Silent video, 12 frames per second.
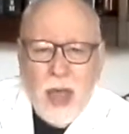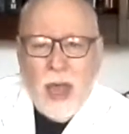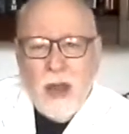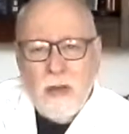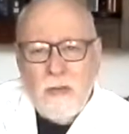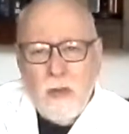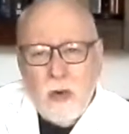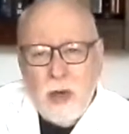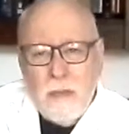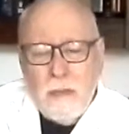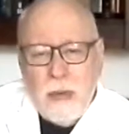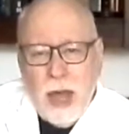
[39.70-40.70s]
and
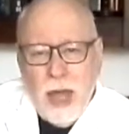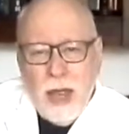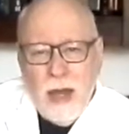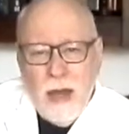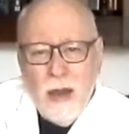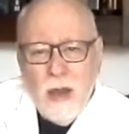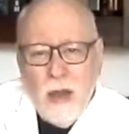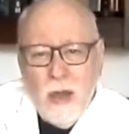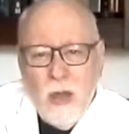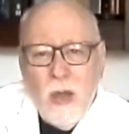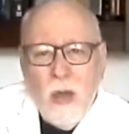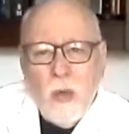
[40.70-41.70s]
avoid pain,
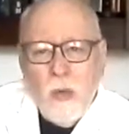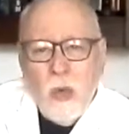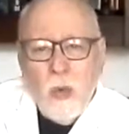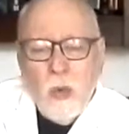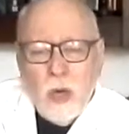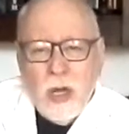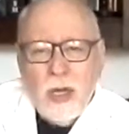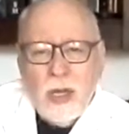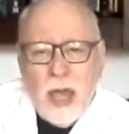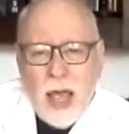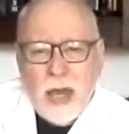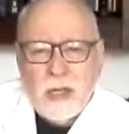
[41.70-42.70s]
we wouldn't
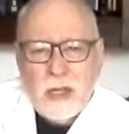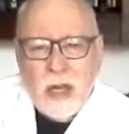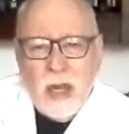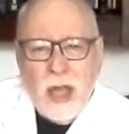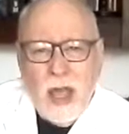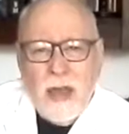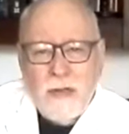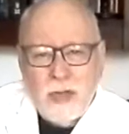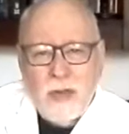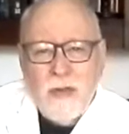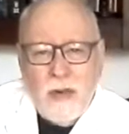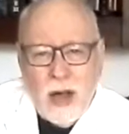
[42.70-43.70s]
actually have
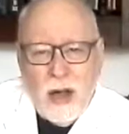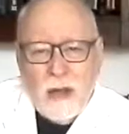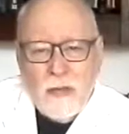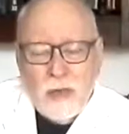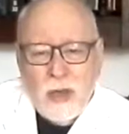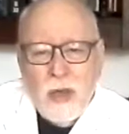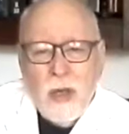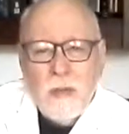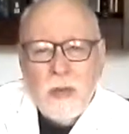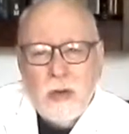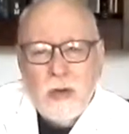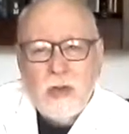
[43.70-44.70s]
survived.
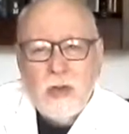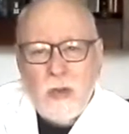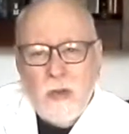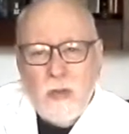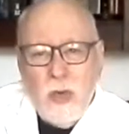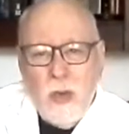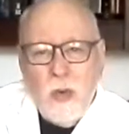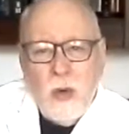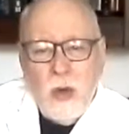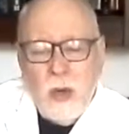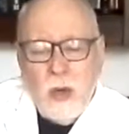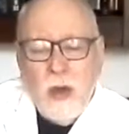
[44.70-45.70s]
Because if we
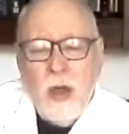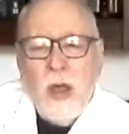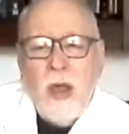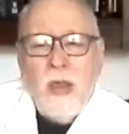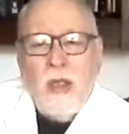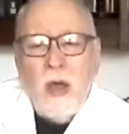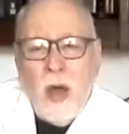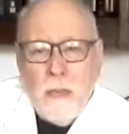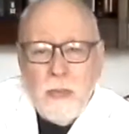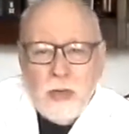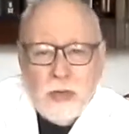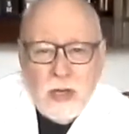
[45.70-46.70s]
were the
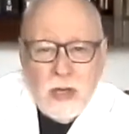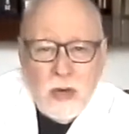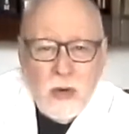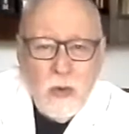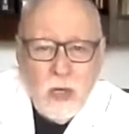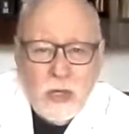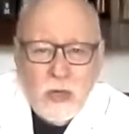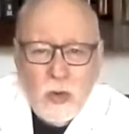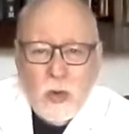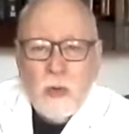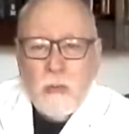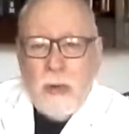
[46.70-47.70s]
opposite and we
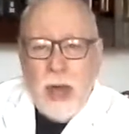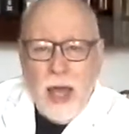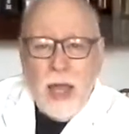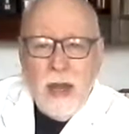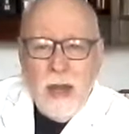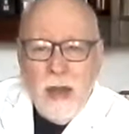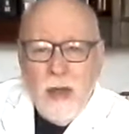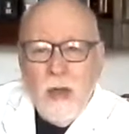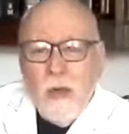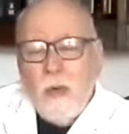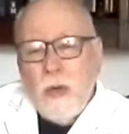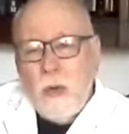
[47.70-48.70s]
sought pain,
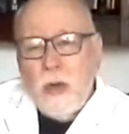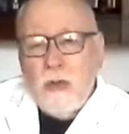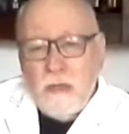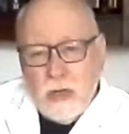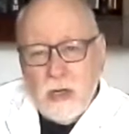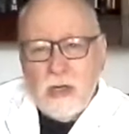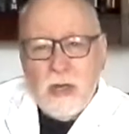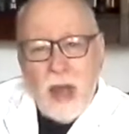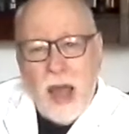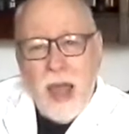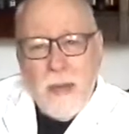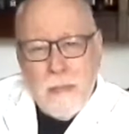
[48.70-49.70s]
we would have just
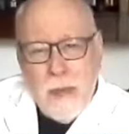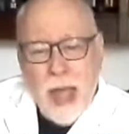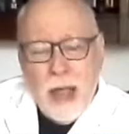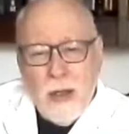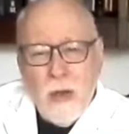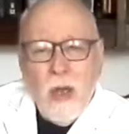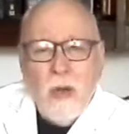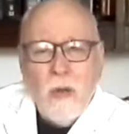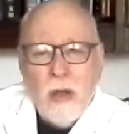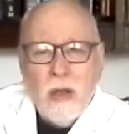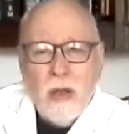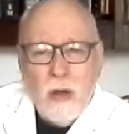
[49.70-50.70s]
laid back
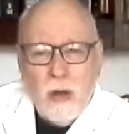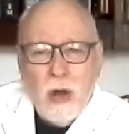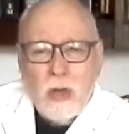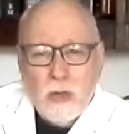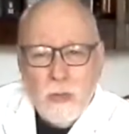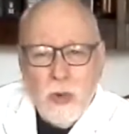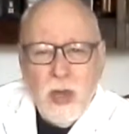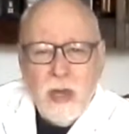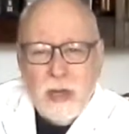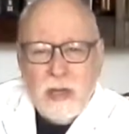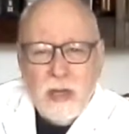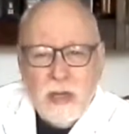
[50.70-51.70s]
when a large
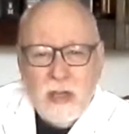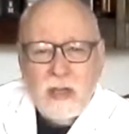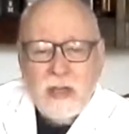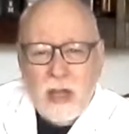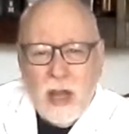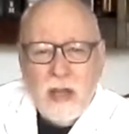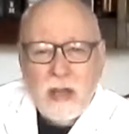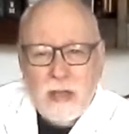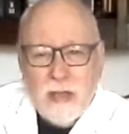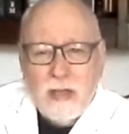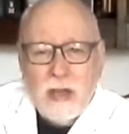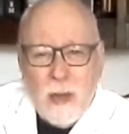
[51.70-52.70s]
predator decided
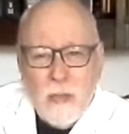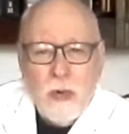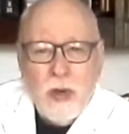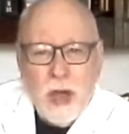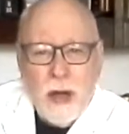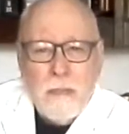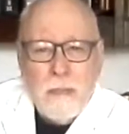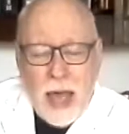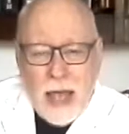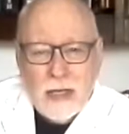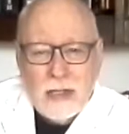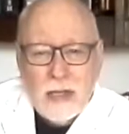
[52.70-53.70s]
to jump on our
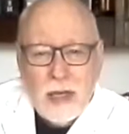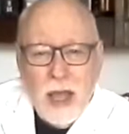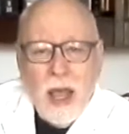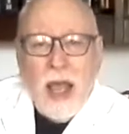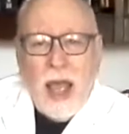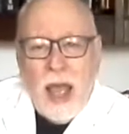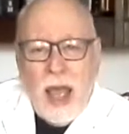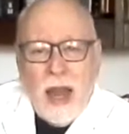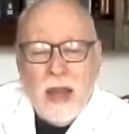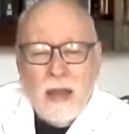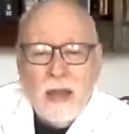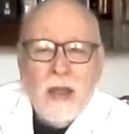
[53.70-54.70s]
backs and